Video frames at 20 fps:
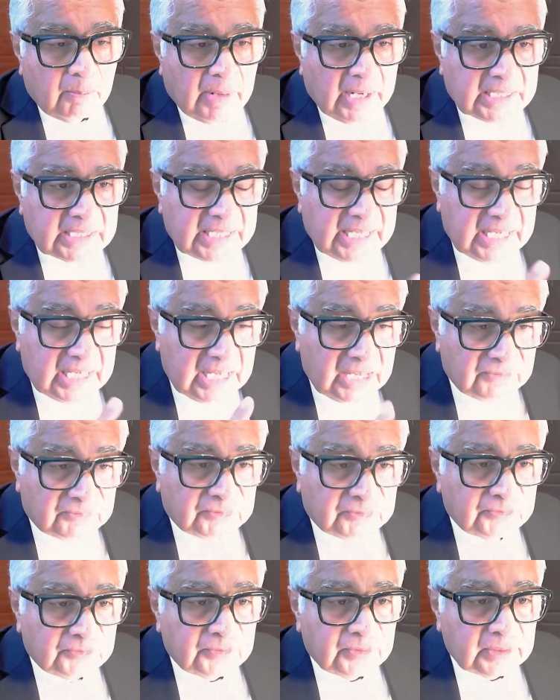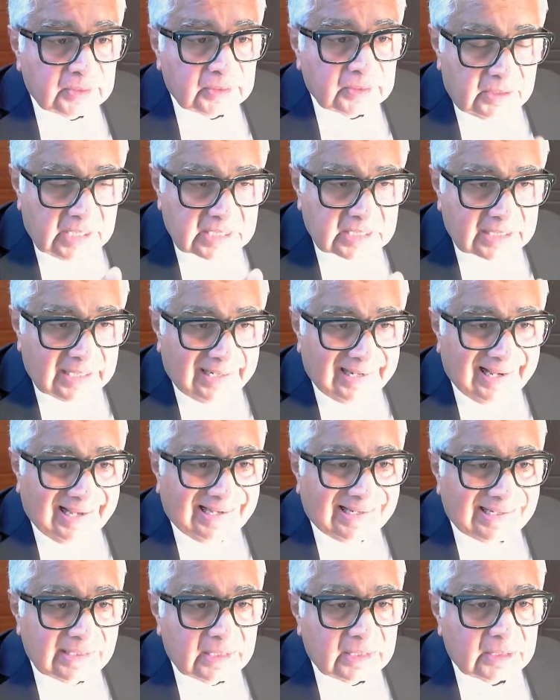But if this
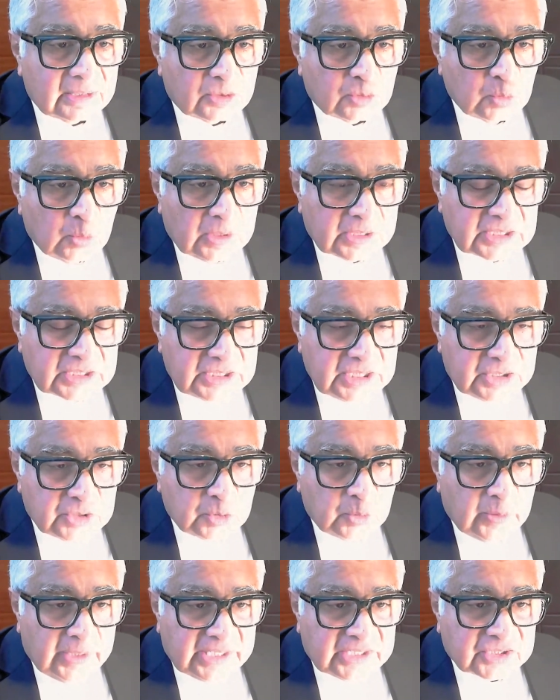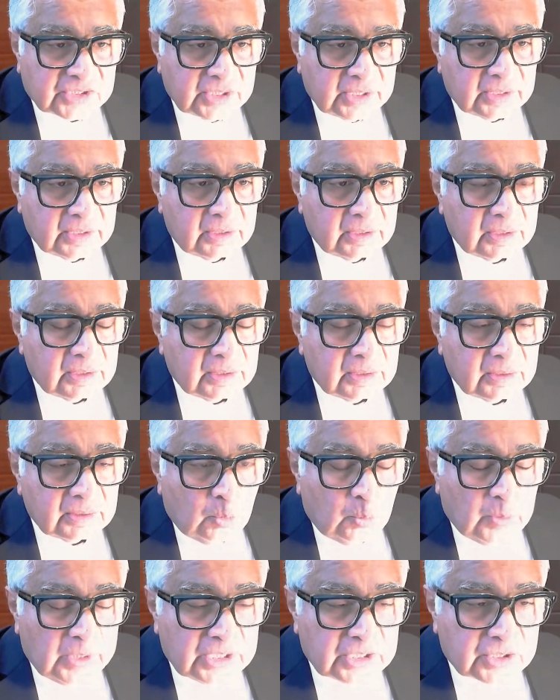led to a situation
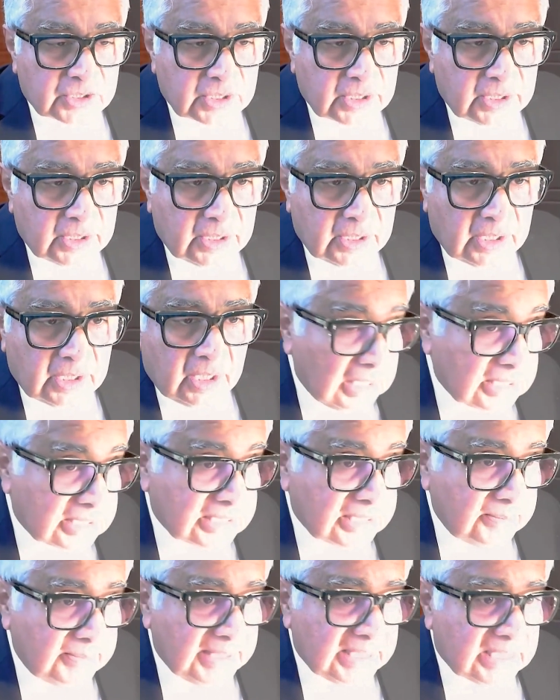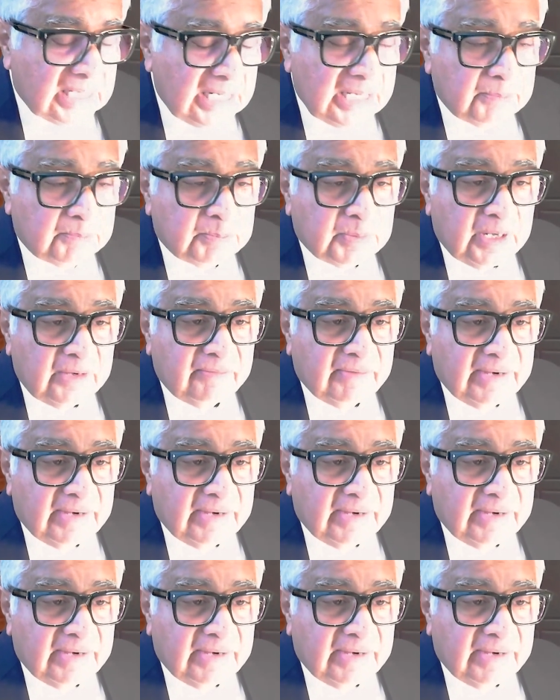which ultimately